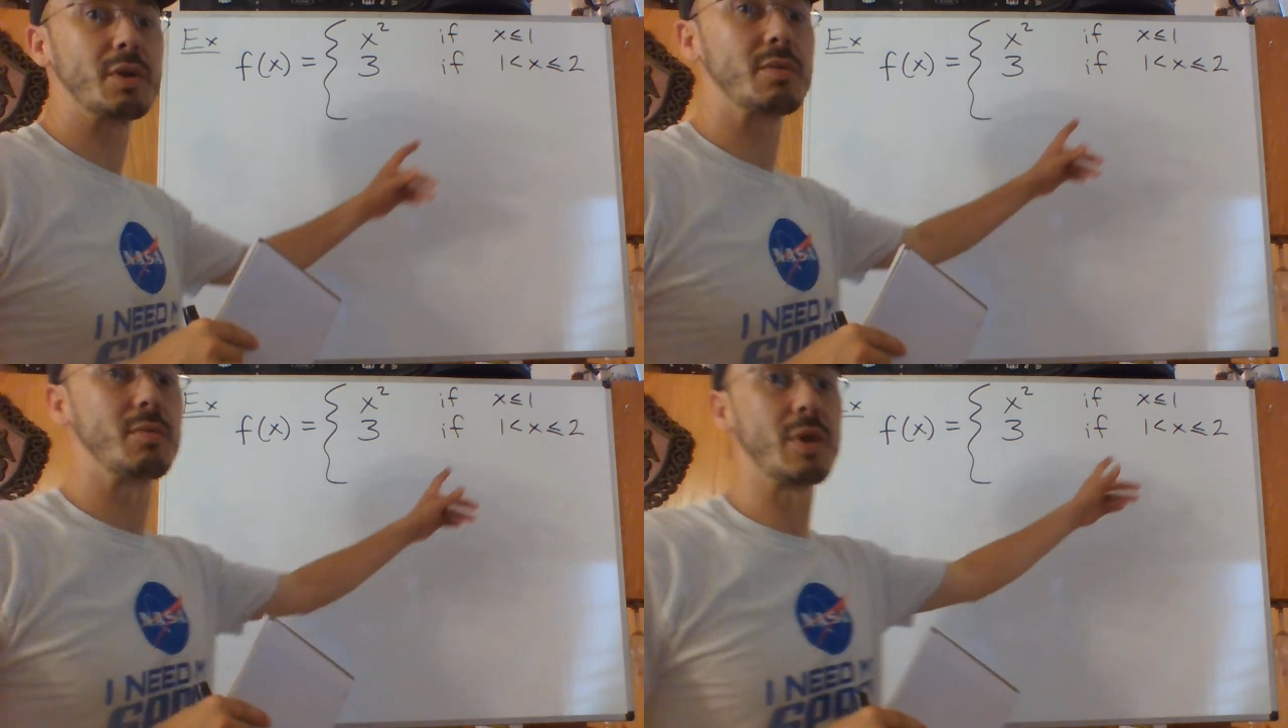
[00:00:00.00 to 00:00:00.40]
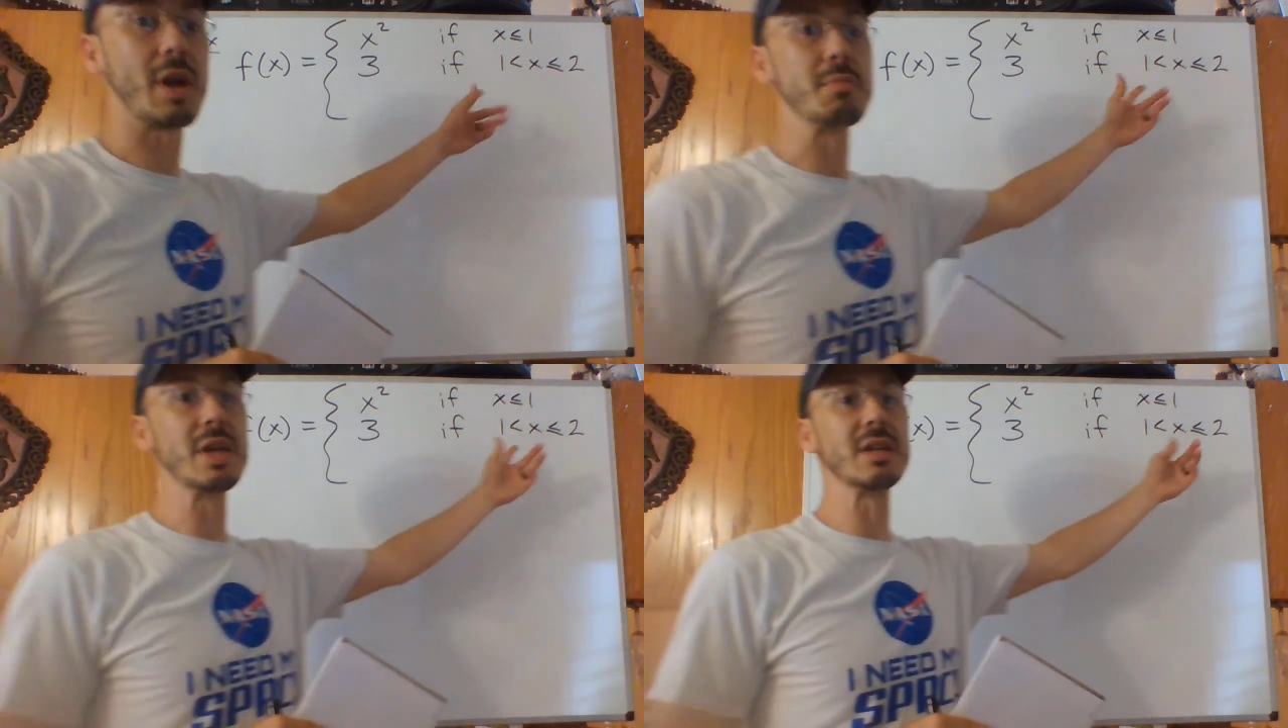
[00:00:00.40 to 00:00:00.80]
but what
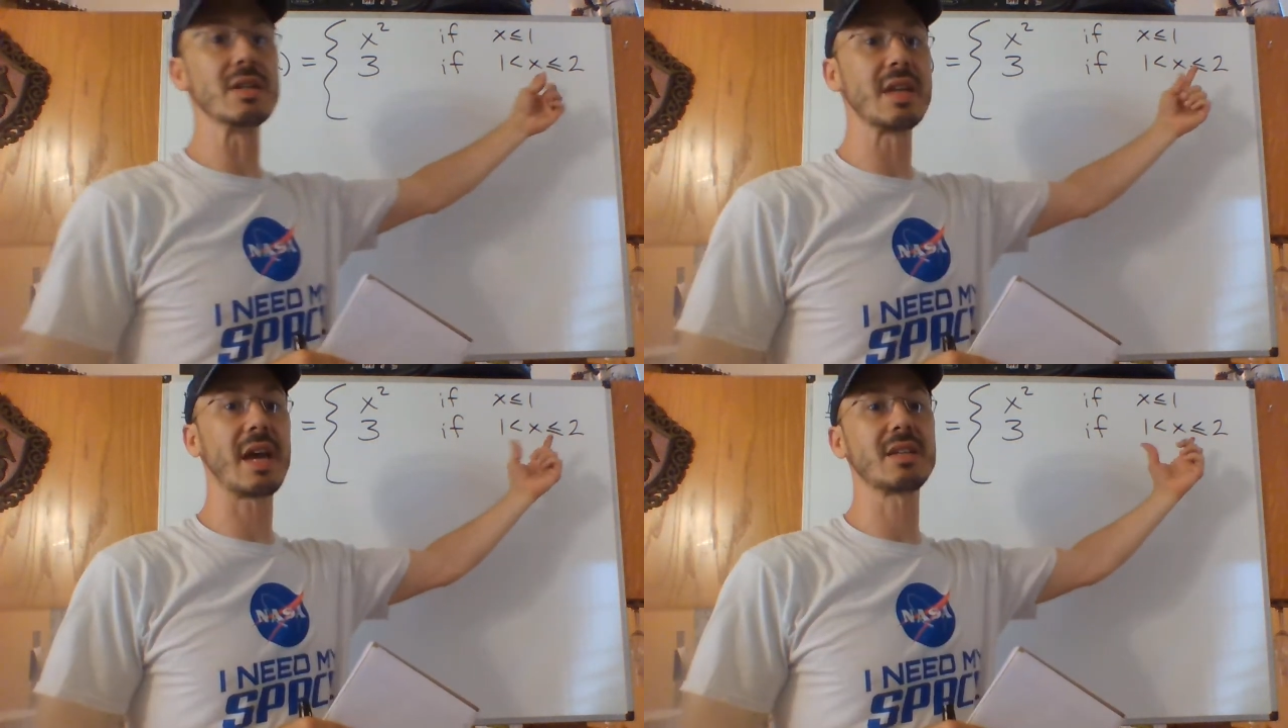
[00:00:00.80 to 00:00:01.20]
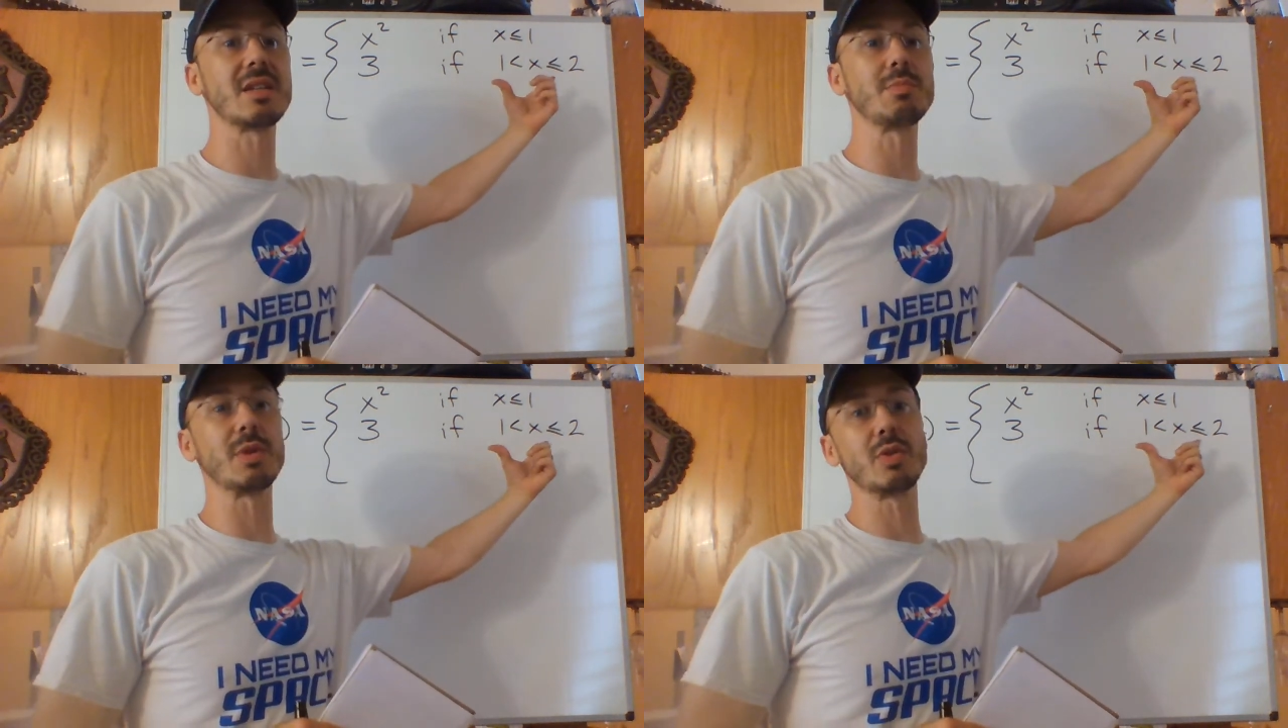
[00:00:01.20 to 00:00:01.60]
I mean is x
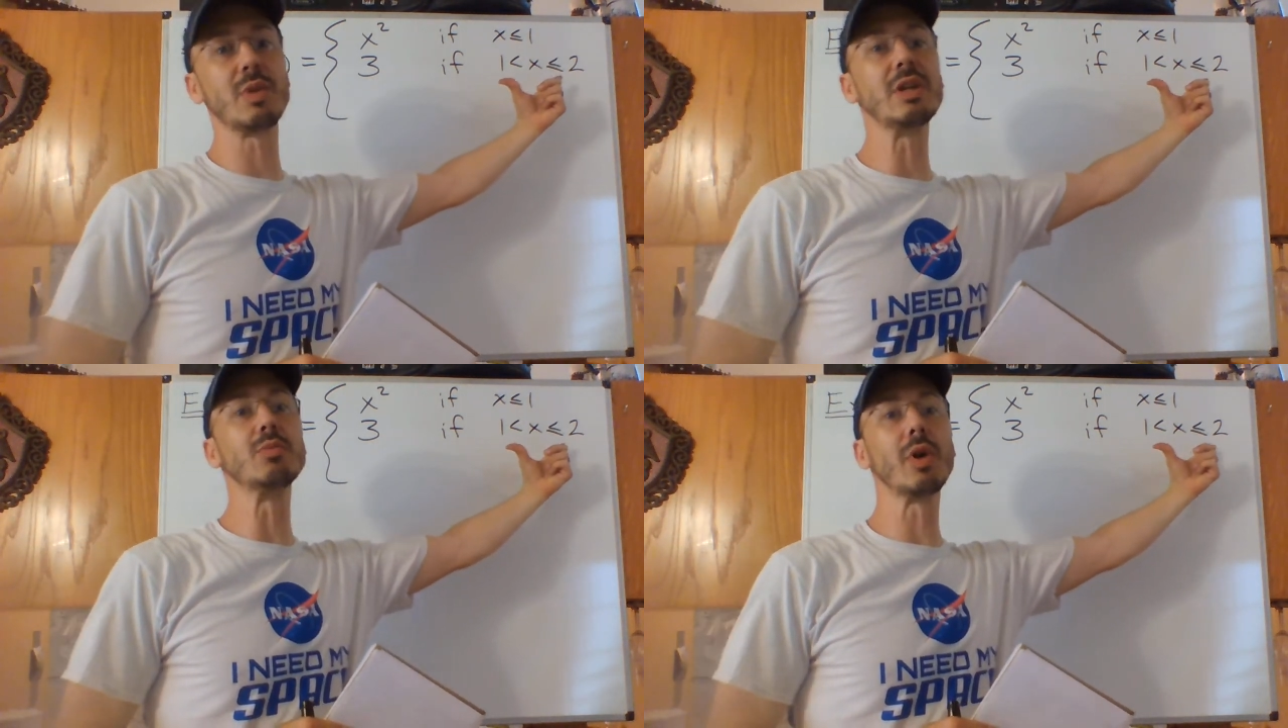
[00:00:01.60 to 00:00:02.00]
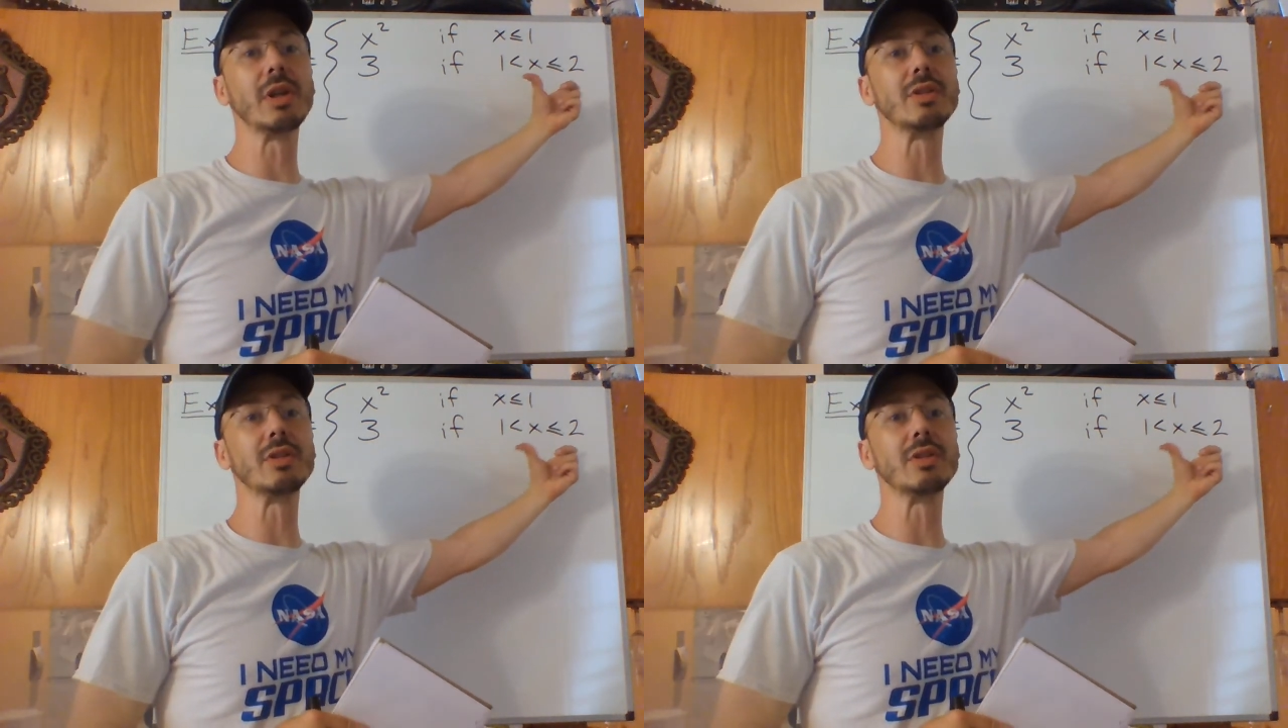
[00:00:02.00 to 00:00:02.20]
is between 1